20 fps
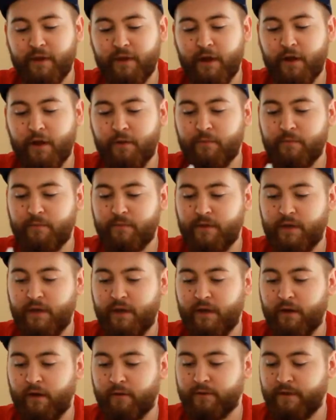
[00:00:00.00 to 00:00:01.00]

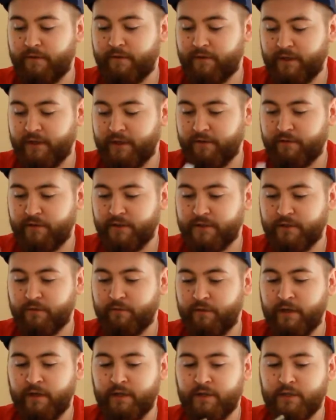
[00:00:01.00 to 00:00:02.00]
Yeah, I'll definitely give this
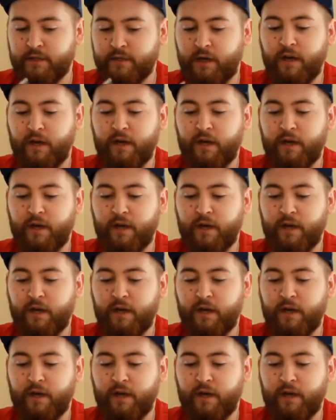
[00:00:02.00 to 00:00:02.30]
a read.